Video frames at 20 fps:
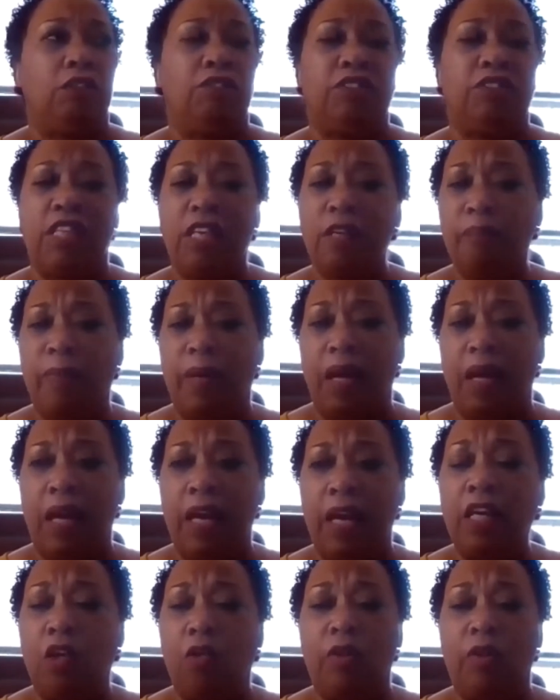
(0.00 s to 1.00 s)
deep
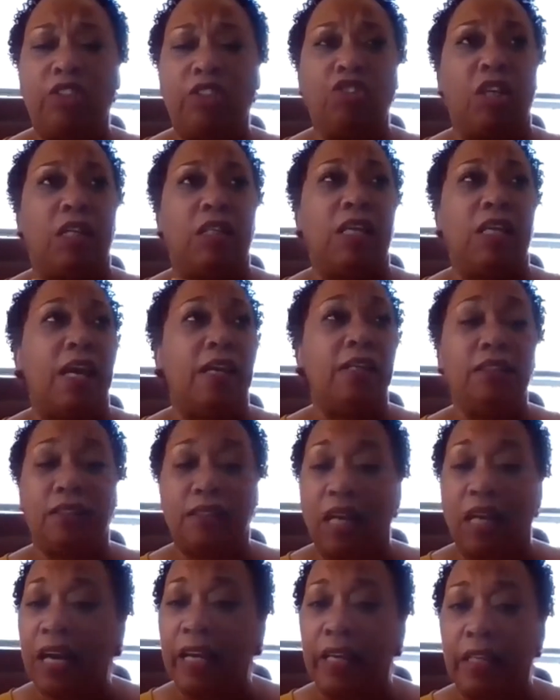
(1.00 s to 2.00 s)
anguish and
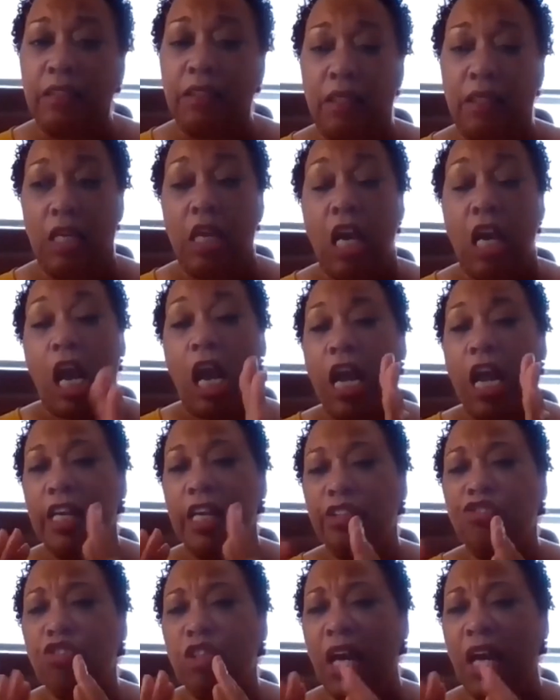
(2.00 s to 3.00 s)
anxiety
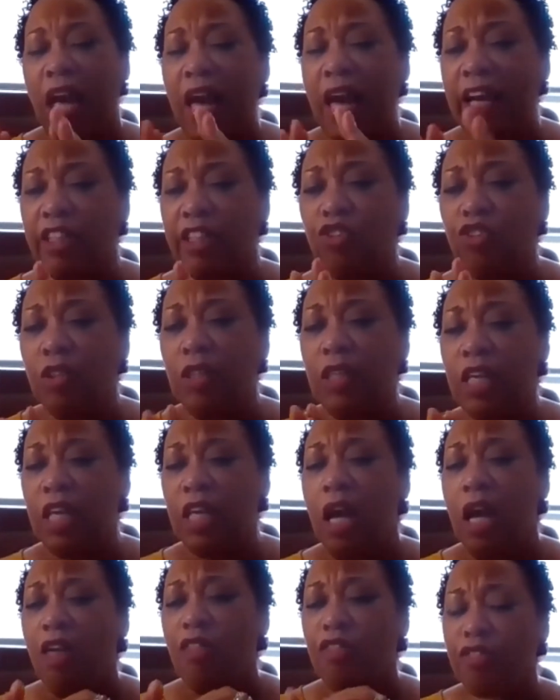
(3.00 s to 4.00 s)
is to actually
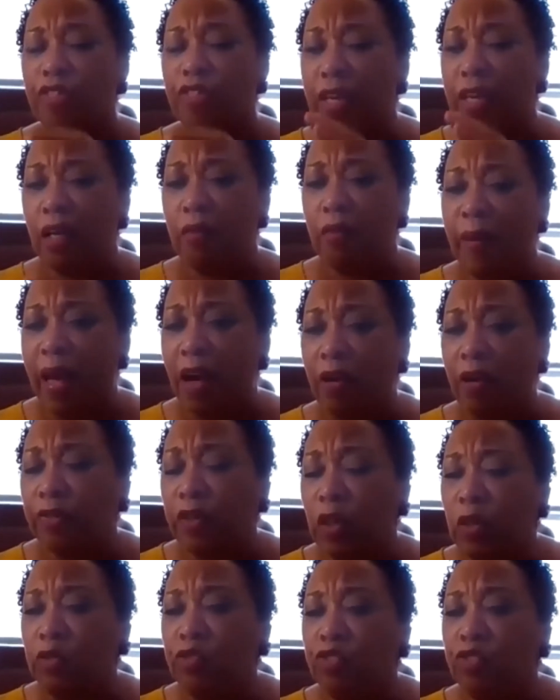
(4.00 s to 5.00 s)
think about
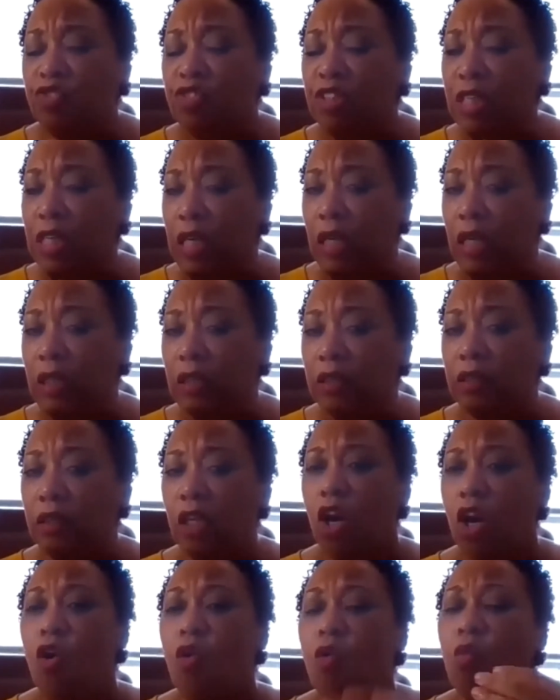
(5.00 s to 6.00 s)
those things
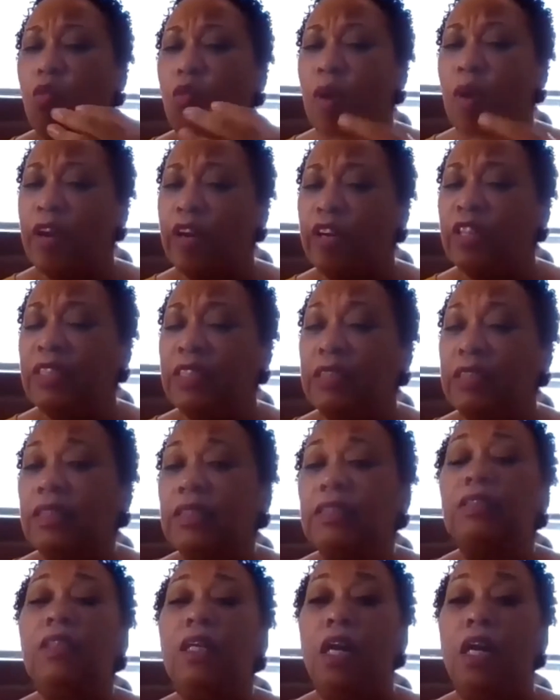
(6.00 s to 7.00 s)
where did
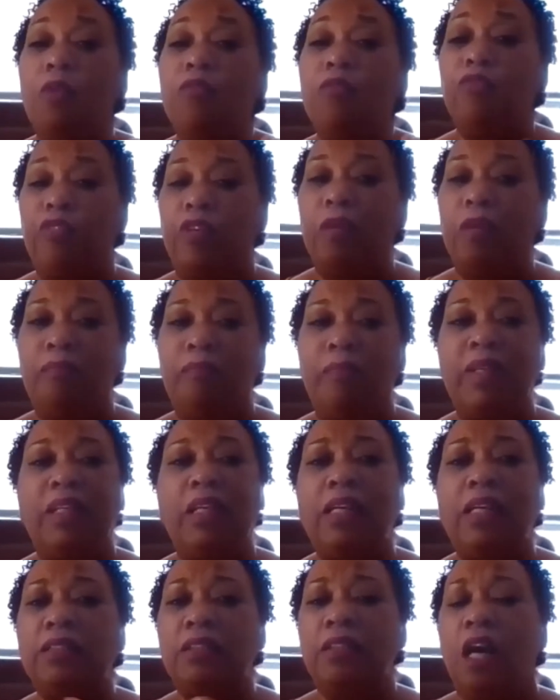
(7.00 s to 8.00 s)
this come from
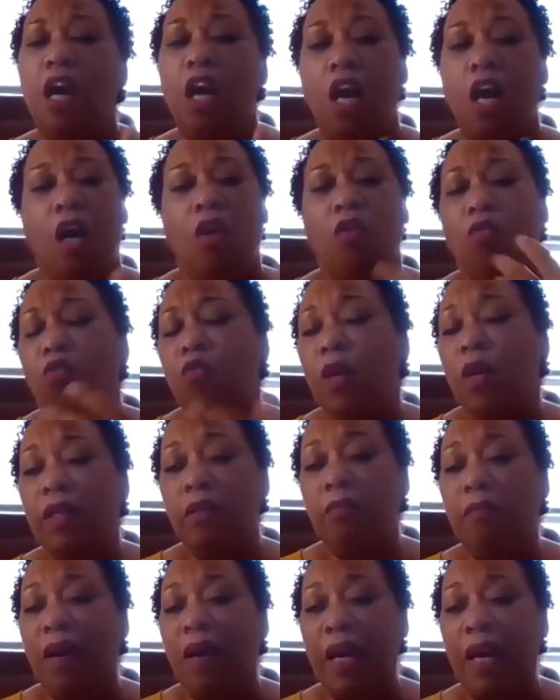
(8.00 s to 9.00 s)
because uh, one
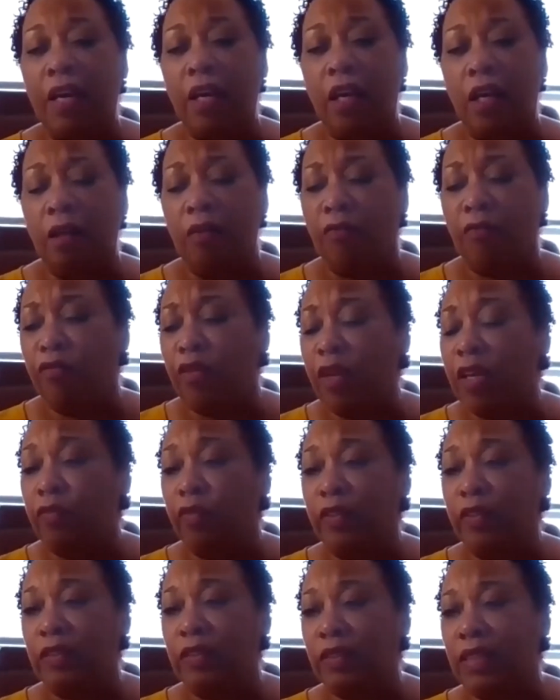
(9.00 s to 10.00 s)
of my um,
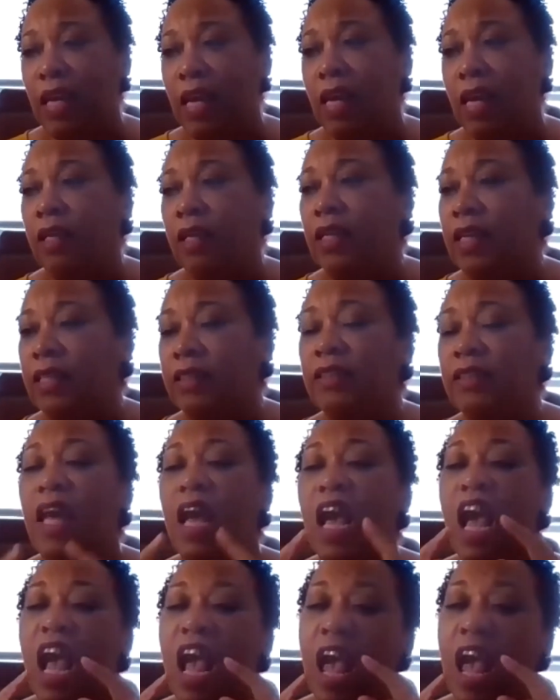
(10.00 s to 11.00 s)
favorite saying is
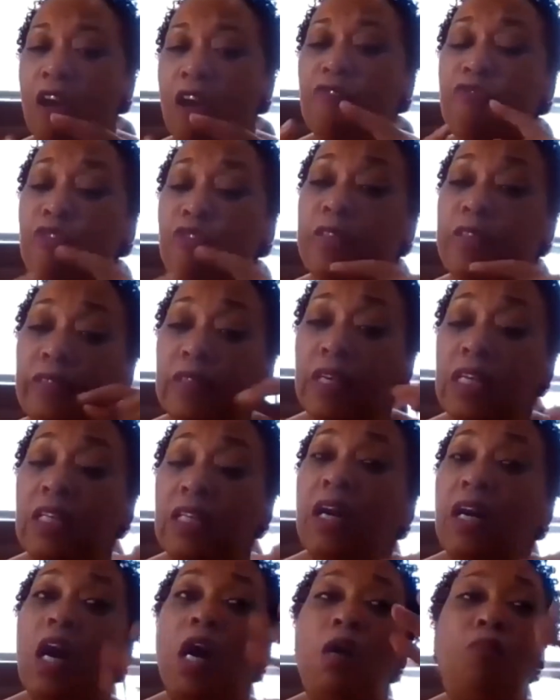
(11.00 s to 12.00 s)
everything
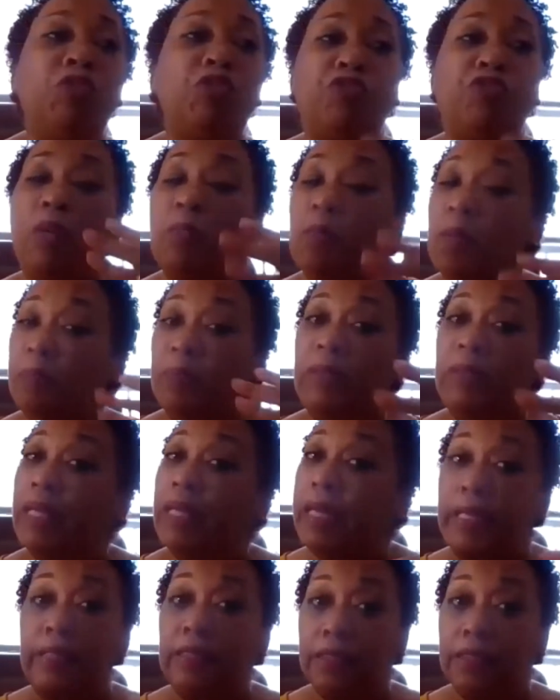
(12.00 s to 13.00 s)
comes from a
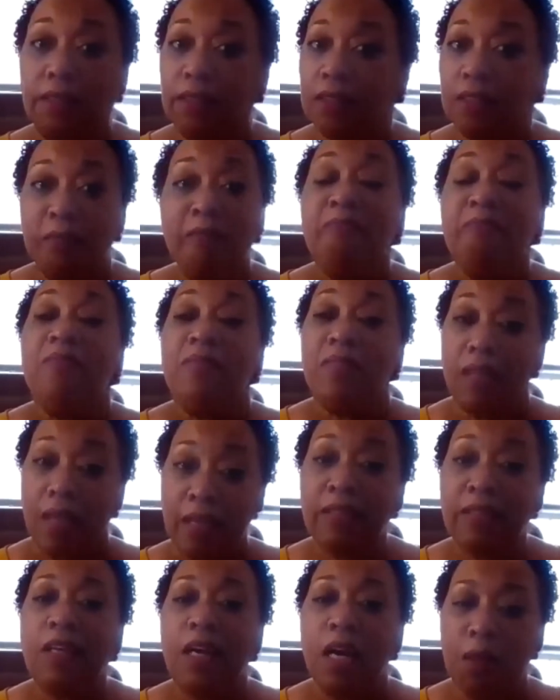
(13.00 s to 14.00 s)
place
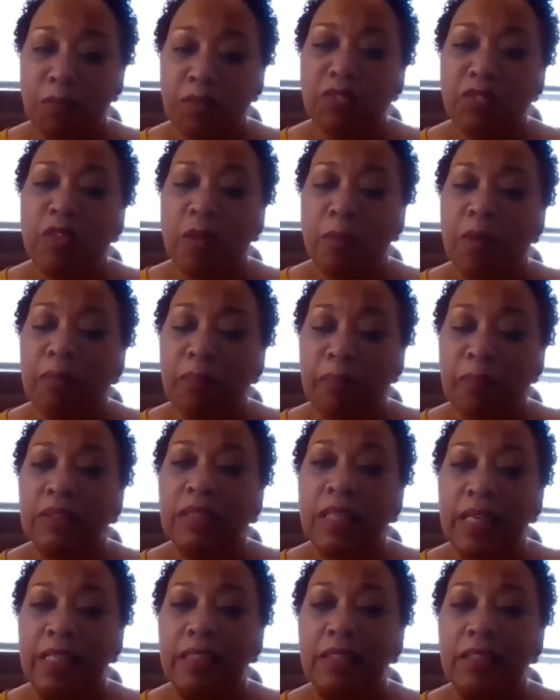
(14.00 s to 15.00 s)
it comes from a
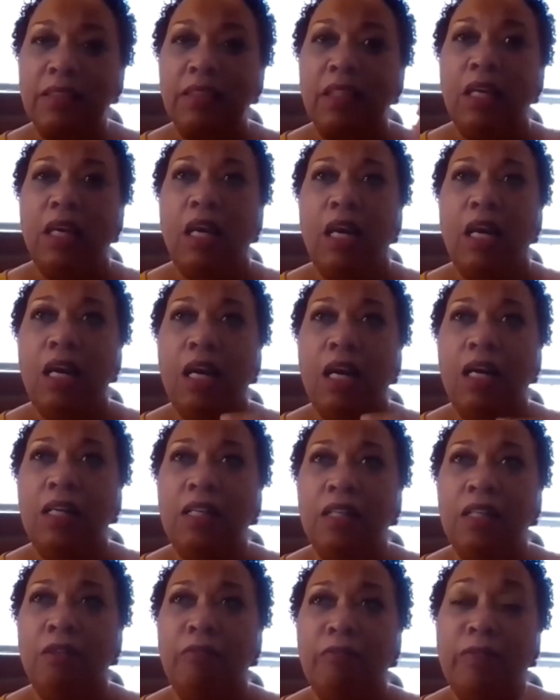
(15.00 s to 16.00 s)
place
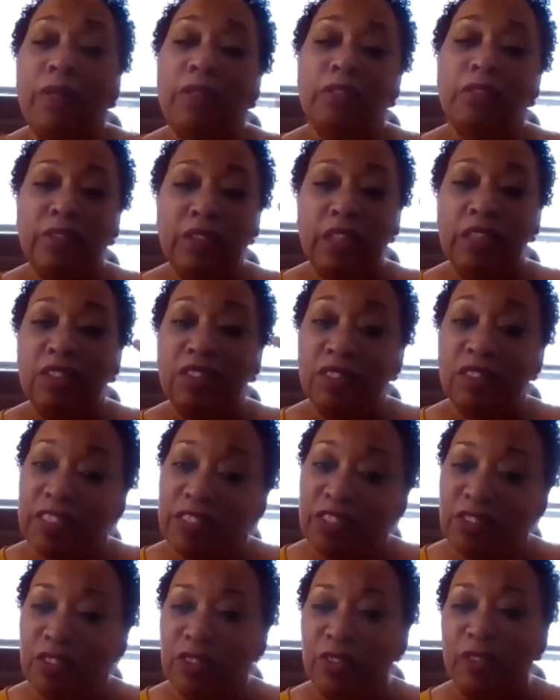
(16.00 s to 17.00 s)
uh, brothers and
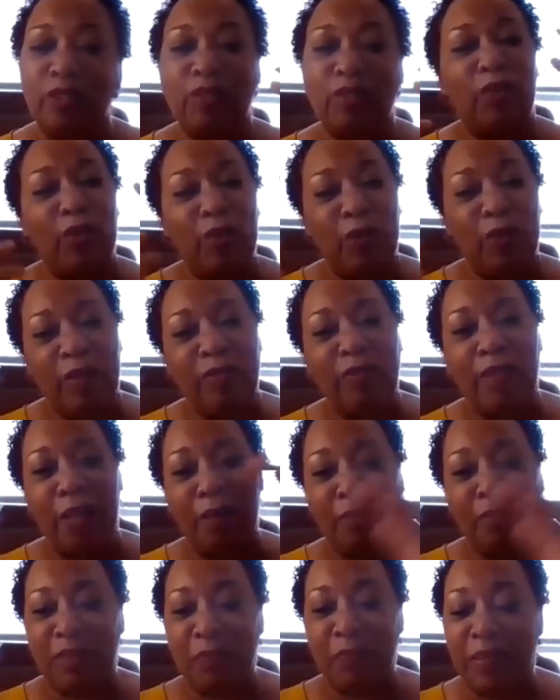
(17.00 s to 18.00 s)
sisters or whoever
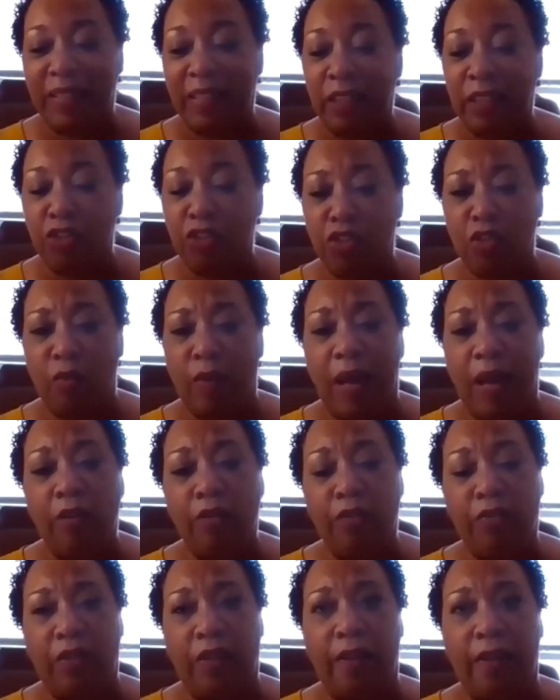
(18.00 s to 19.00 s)
i'm speaking to
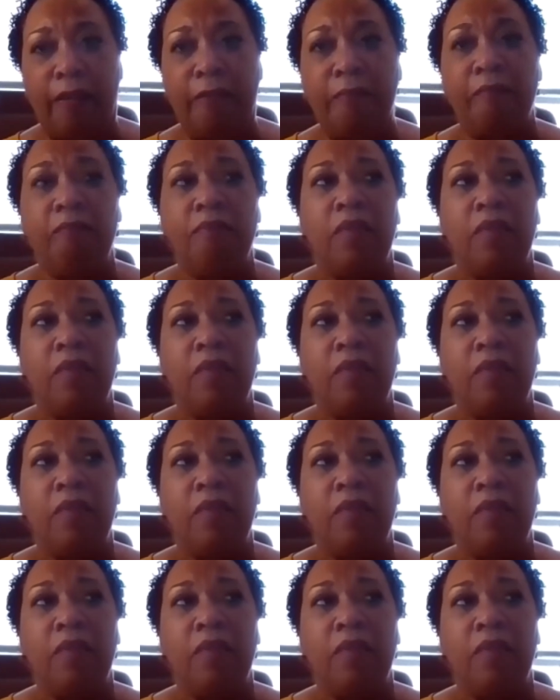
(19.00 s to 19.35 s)
out there